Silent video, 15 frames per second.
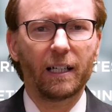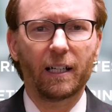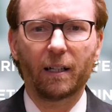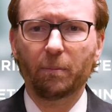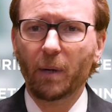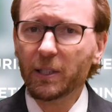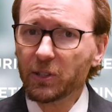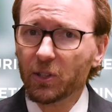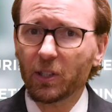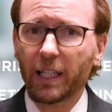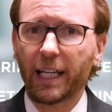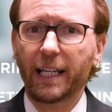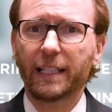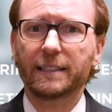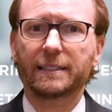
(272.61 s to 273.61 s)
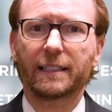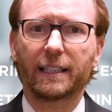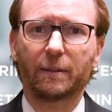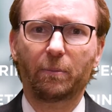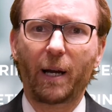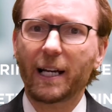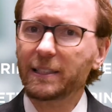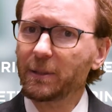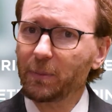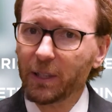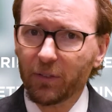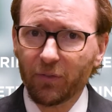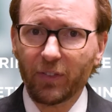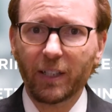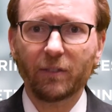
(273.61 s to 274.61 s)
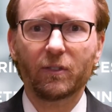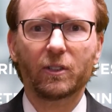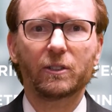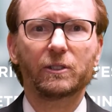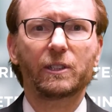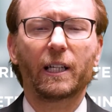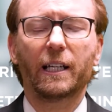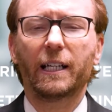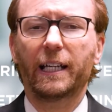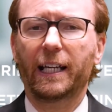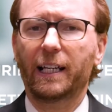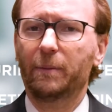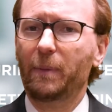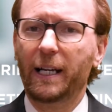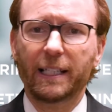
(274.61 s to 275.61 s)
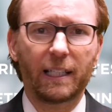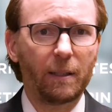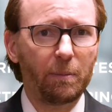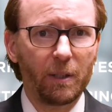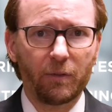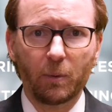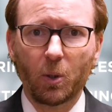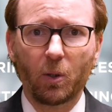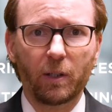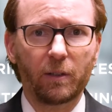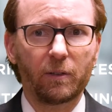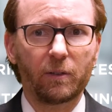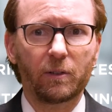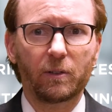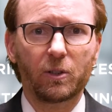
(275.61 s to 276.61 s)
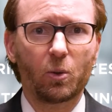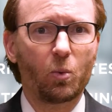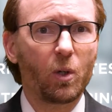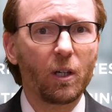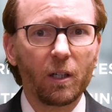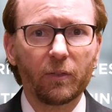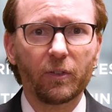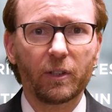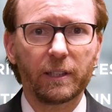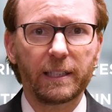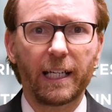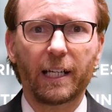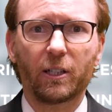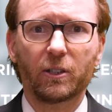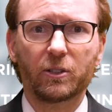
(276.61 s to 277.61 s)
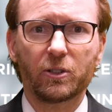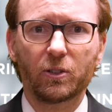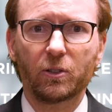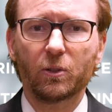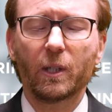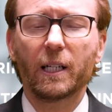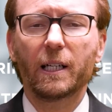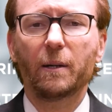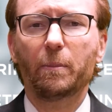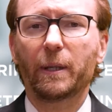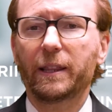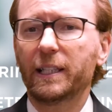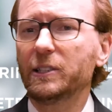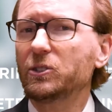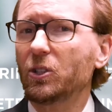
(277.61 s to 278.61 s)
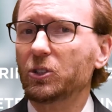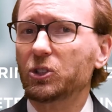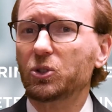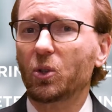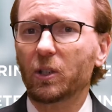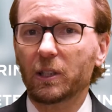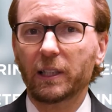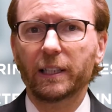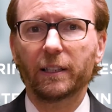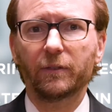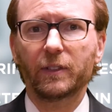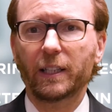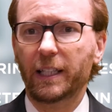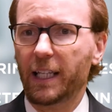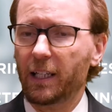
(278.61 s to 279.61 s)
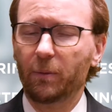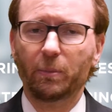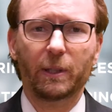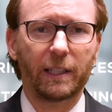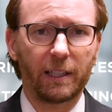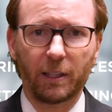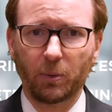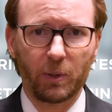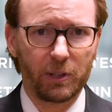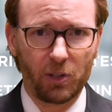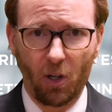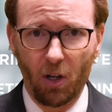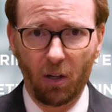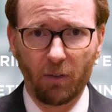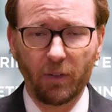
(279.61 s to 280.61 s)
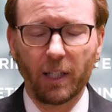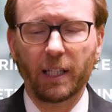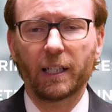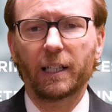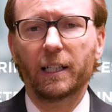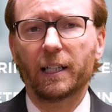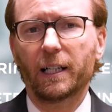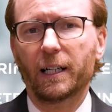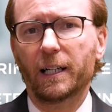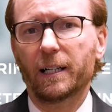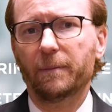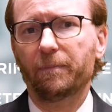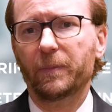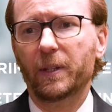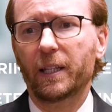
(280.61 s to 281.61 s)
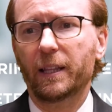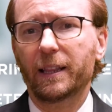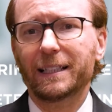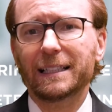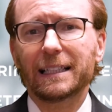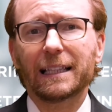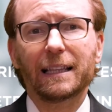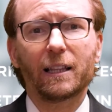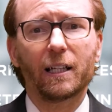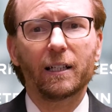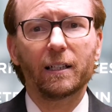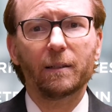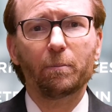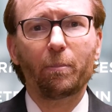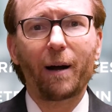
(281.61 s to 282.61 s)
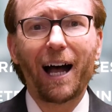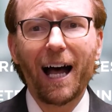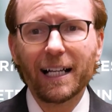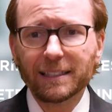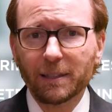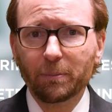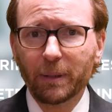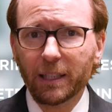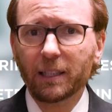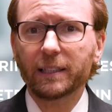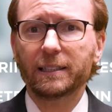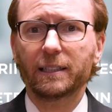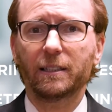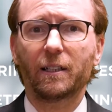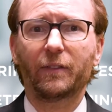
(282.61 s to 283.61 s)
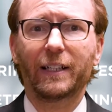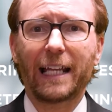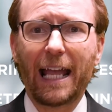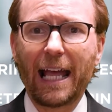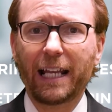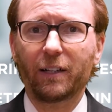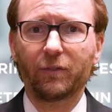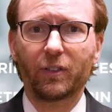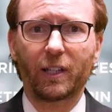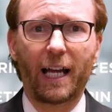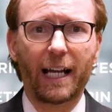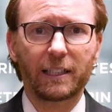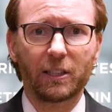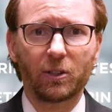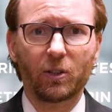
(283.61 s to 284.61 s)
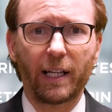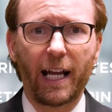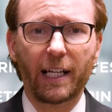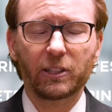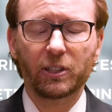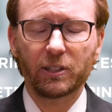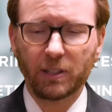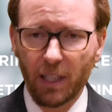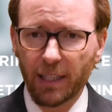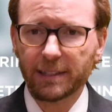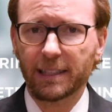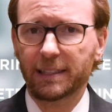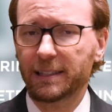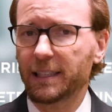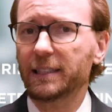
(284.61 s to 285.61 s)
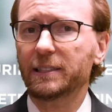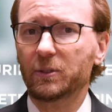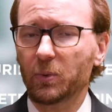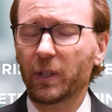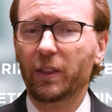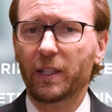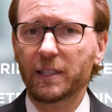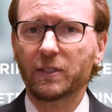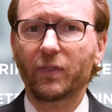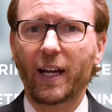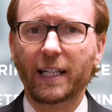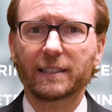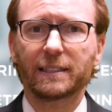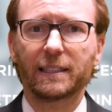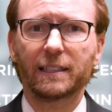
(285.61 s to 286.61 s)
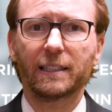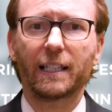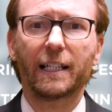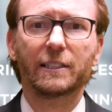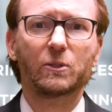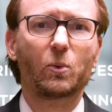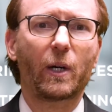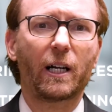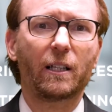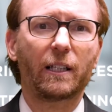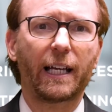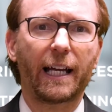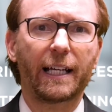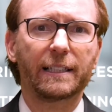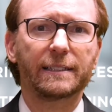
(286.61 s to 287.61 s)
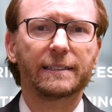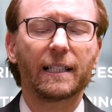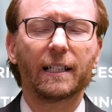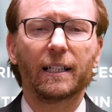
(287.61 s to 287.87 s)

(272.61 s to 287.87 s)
muscle aches and possibly fevers, and it might keep you from going to work for a day or two, but these are short-lived and they completely resolve. The possibility of an anaphylactic reaction does exist with this vaccine as well as